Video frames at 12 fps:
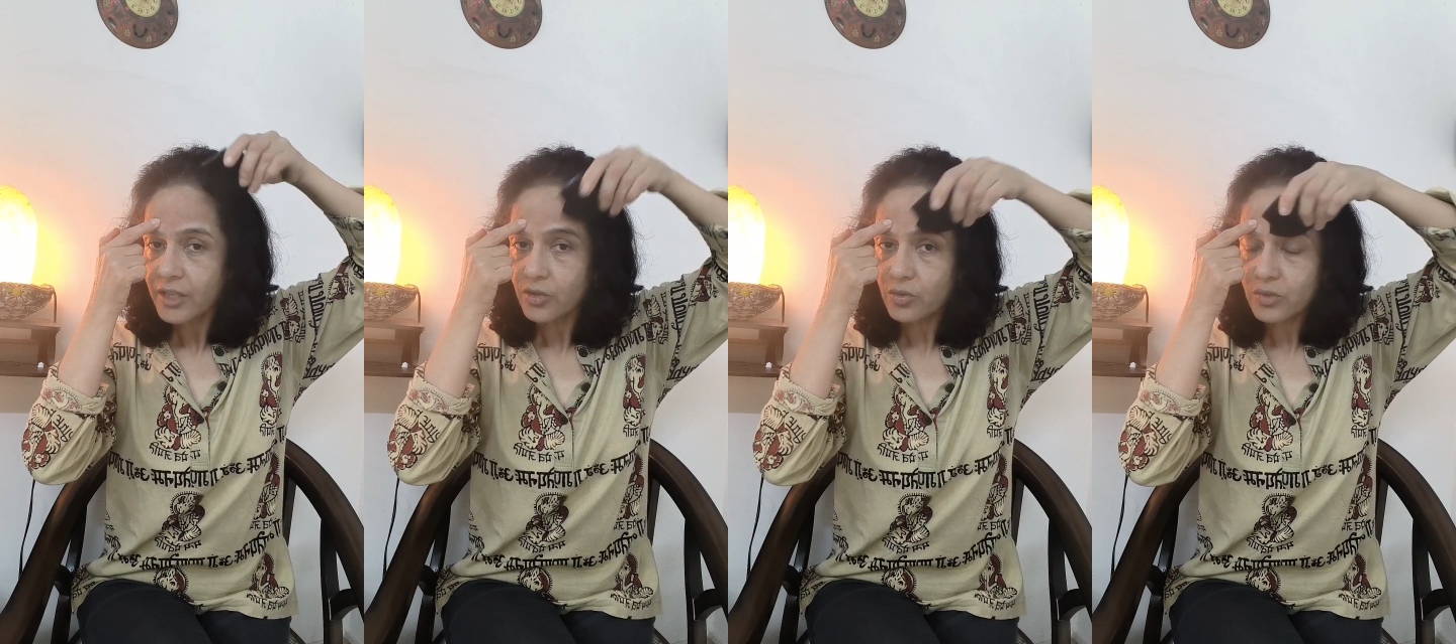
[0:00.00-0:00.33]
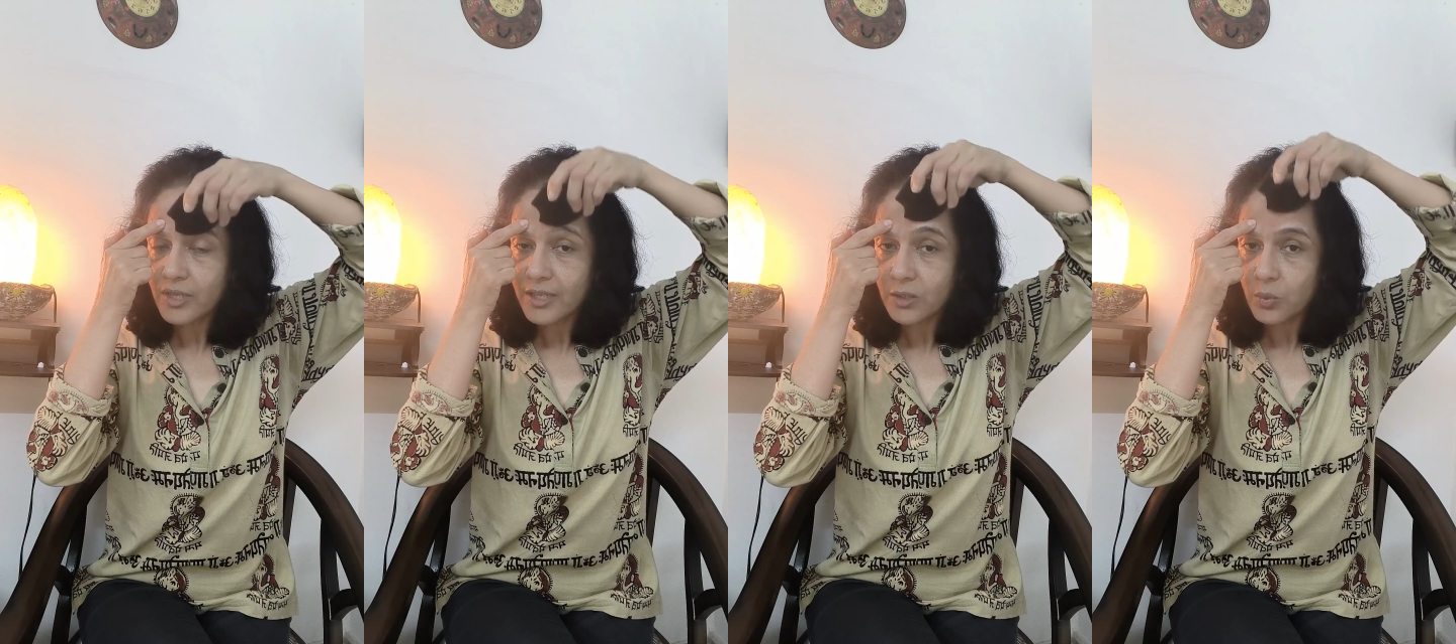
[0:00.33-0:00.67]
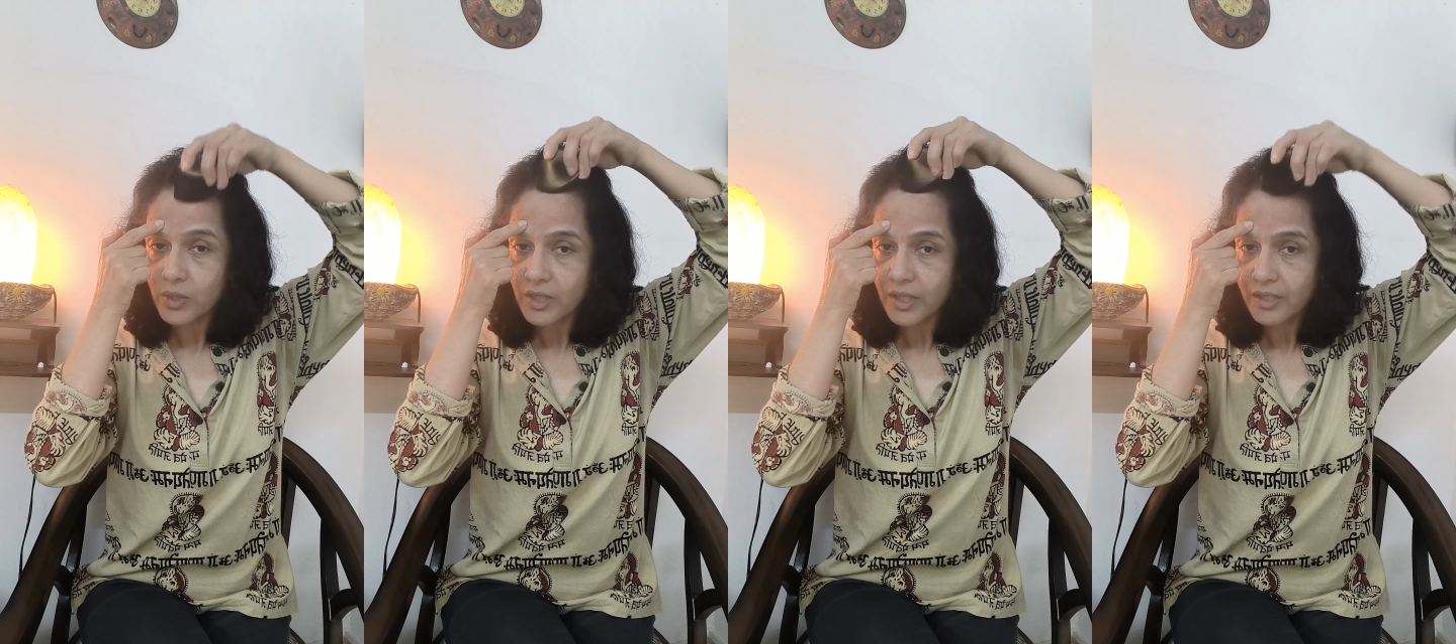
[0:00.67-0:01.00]
Do these
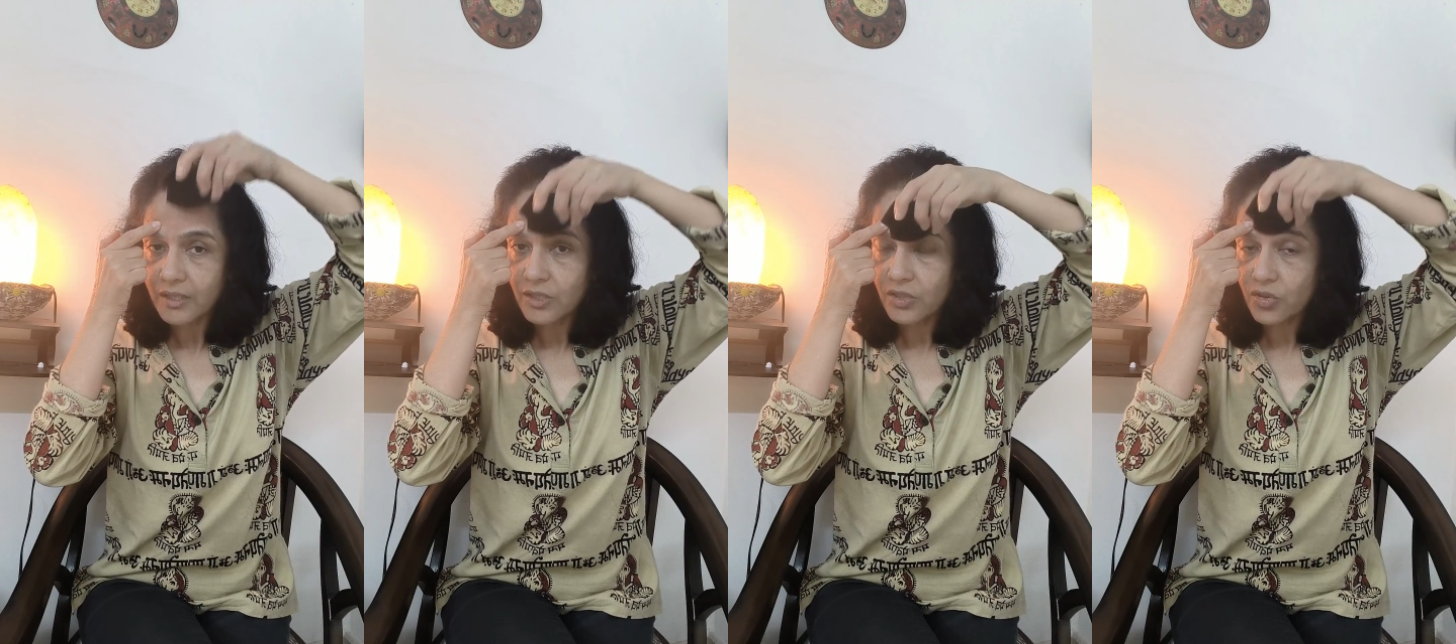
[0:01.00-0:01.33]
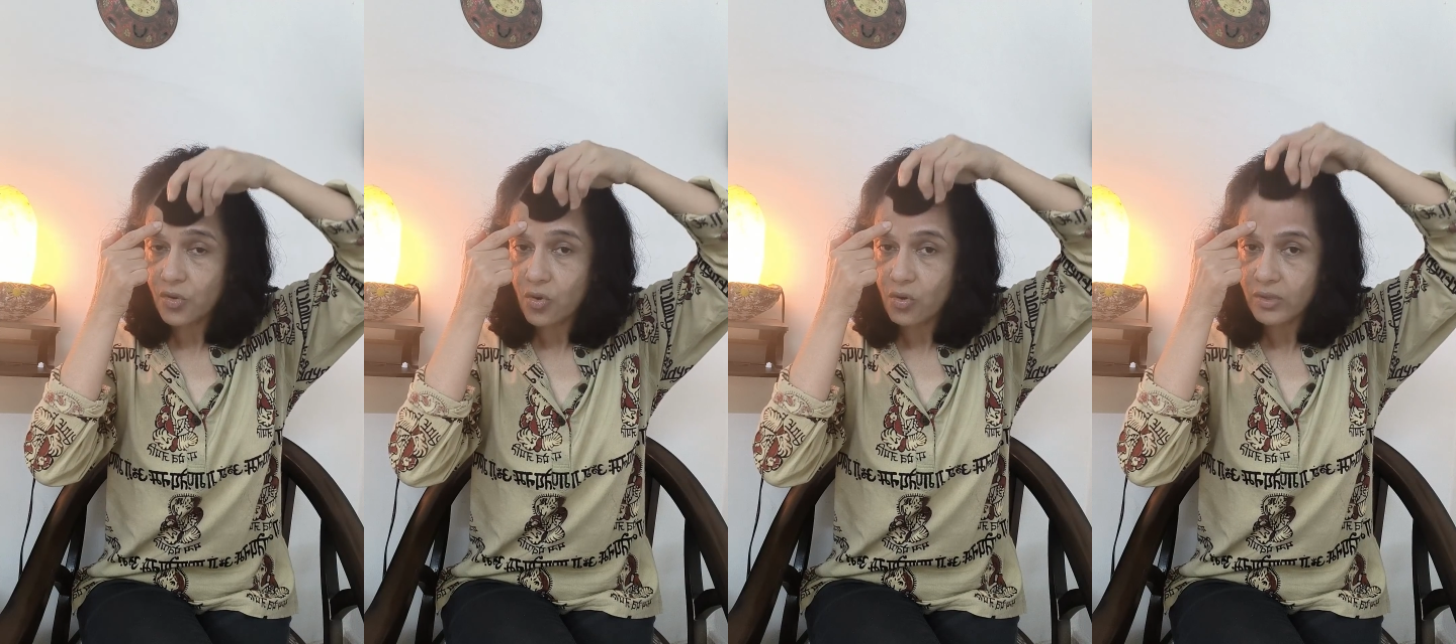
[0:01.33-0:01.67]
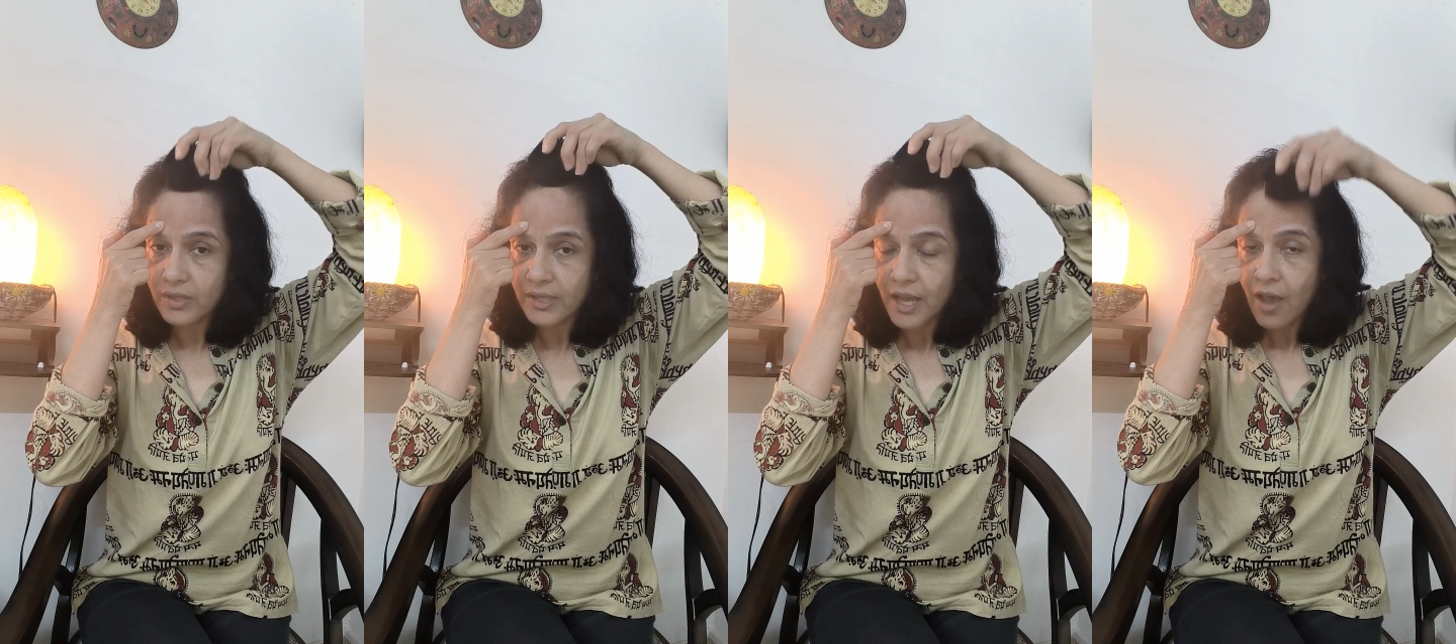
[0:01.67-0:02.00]
vertical
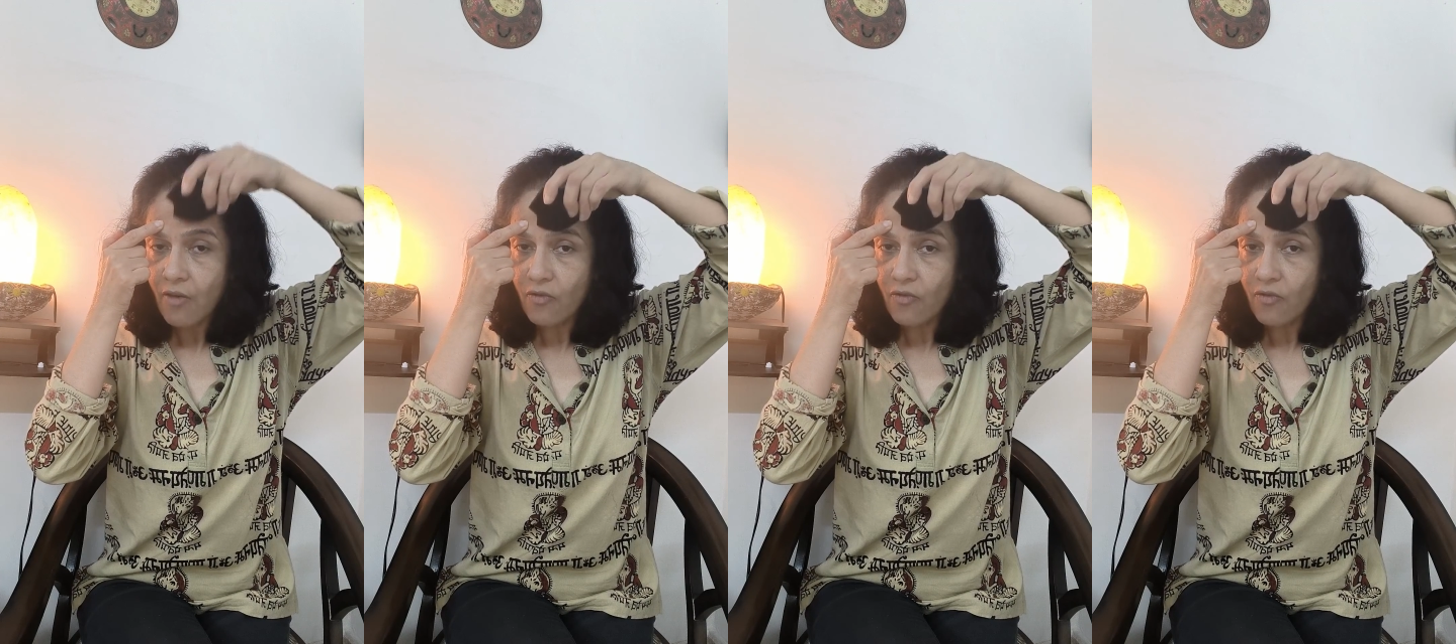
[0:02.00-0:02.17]
strokes